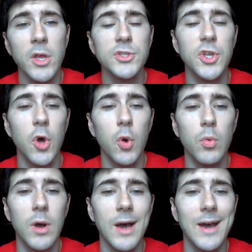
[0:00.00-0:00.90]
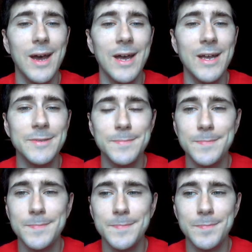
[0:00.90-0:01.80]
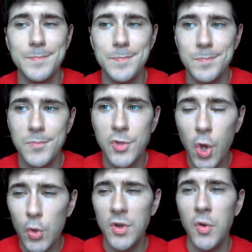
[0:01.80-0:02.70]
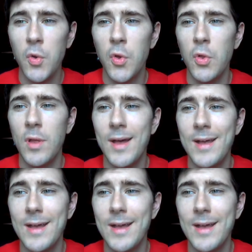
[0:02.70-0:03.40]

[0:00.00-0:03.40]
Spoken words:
So uh, coconut oil,